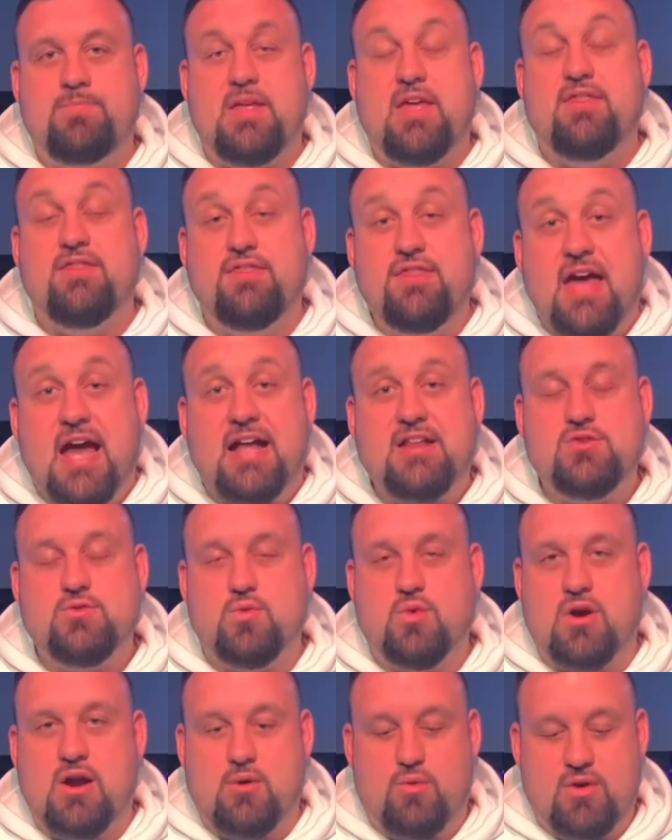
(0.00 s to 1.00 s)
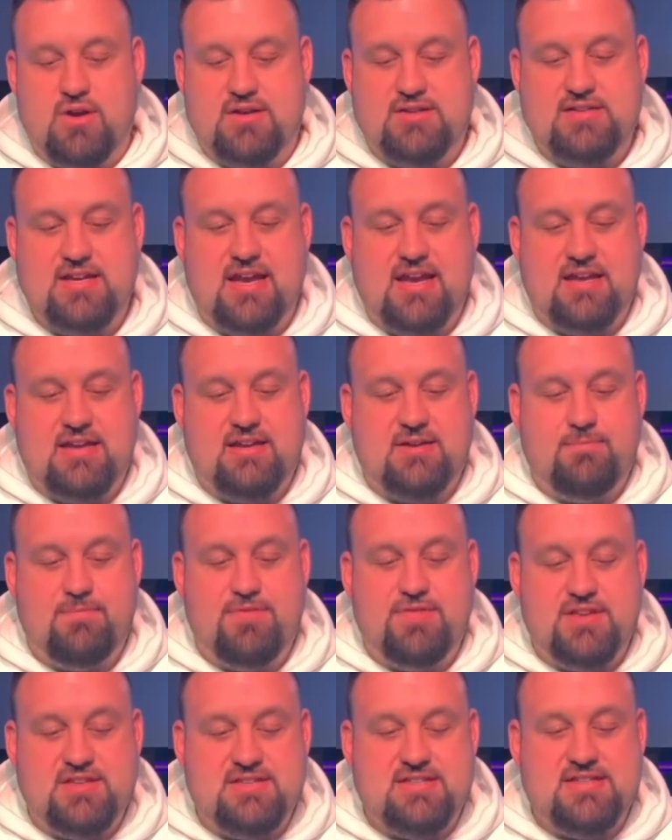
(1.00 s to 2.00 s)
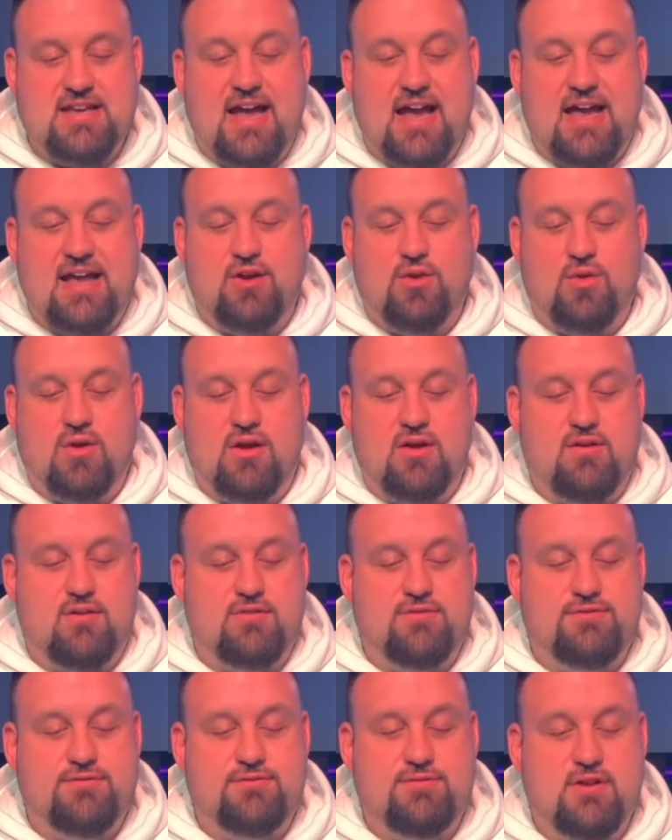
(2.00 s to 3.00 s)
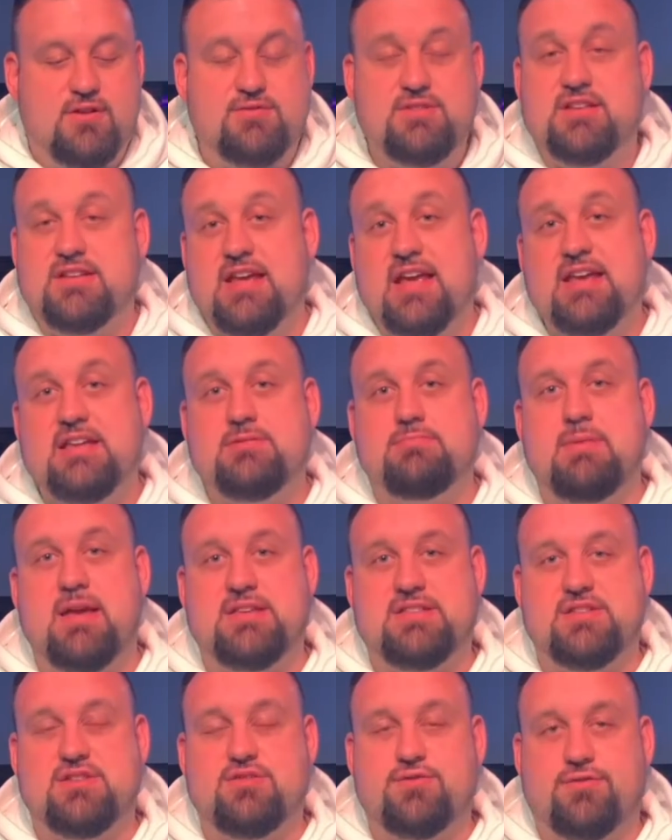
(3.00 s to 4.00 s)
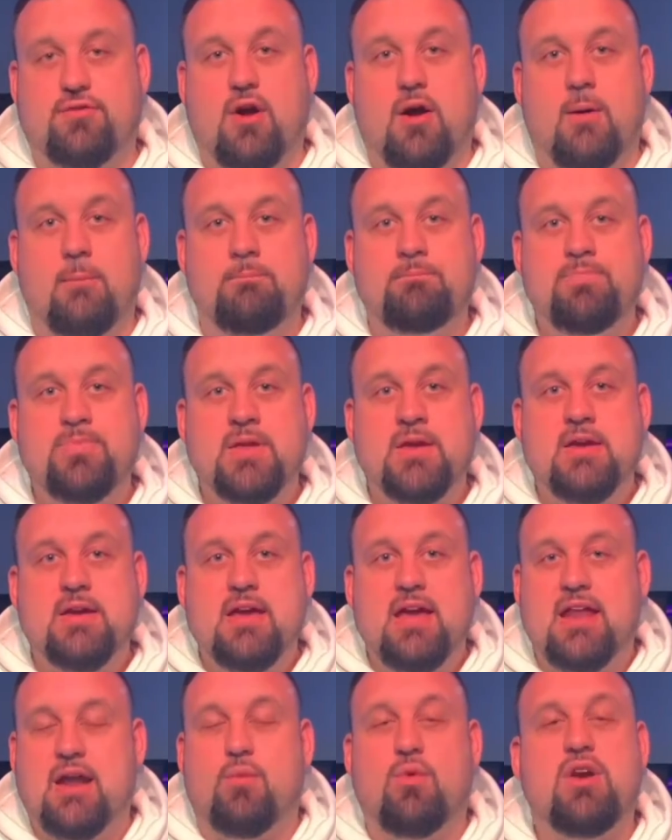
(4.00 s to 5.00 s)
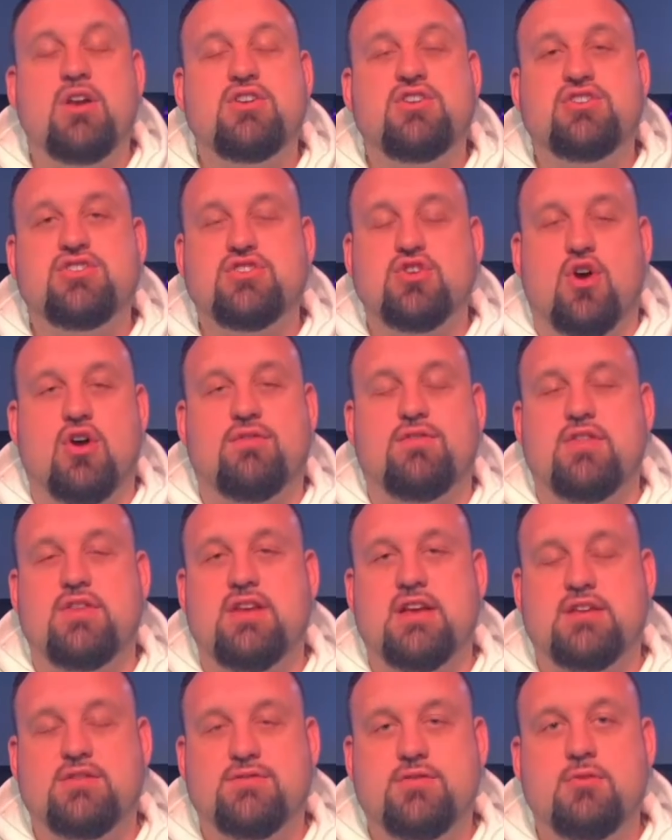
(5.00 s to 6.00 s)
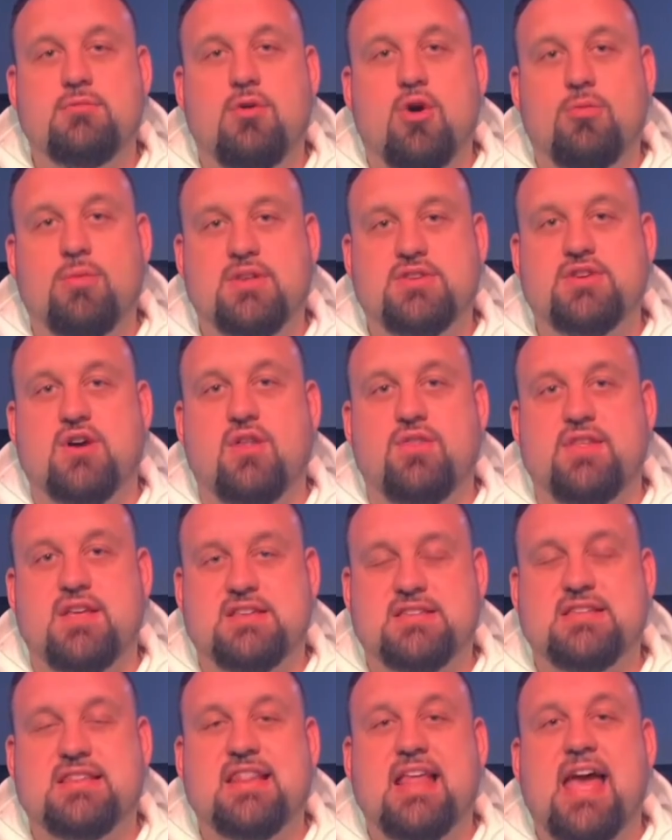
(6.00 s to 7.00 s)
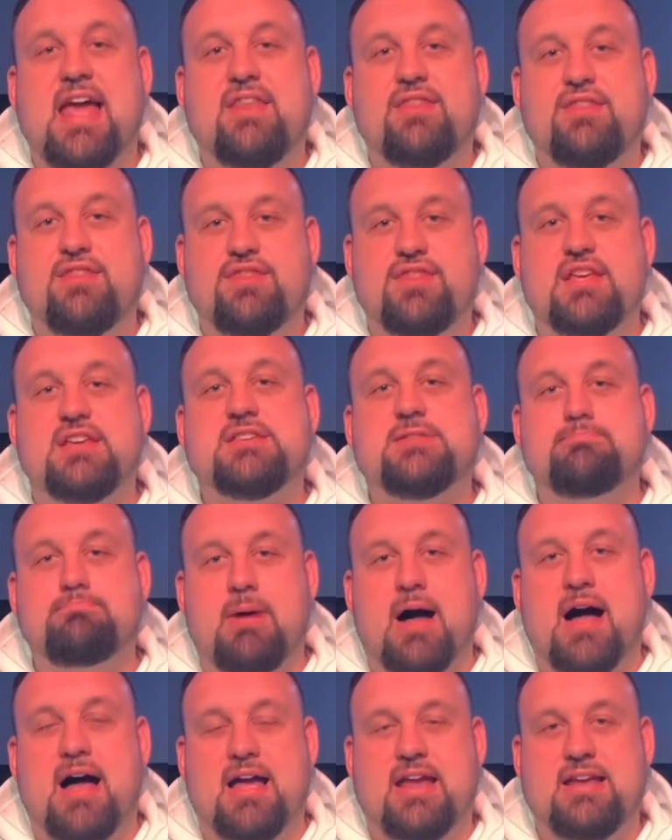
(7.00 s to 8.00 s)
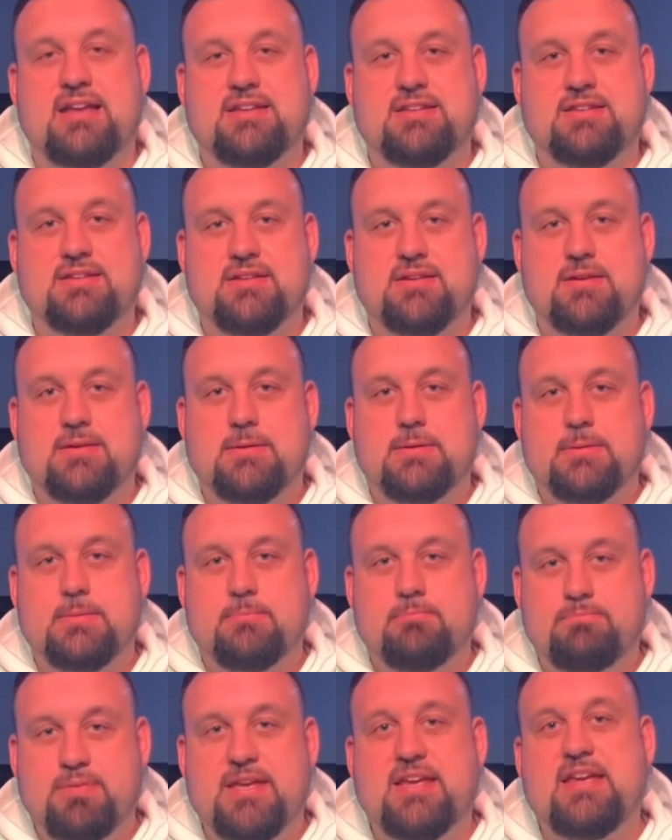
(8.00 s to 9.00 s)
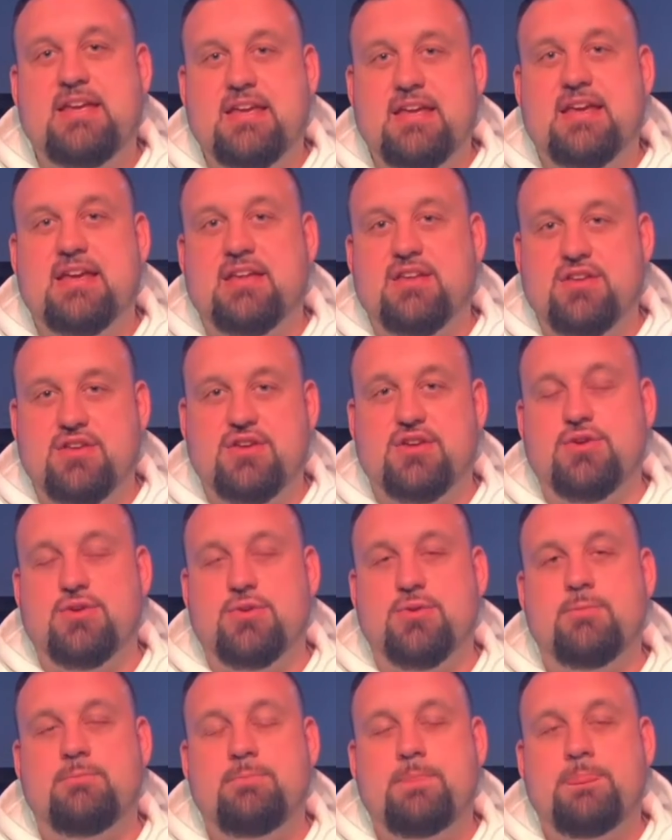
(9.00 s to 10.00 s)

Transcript: And that's where I want to take this title of, of today's message from. And I want to just talk for the next few moments on this. Let this mind be in you.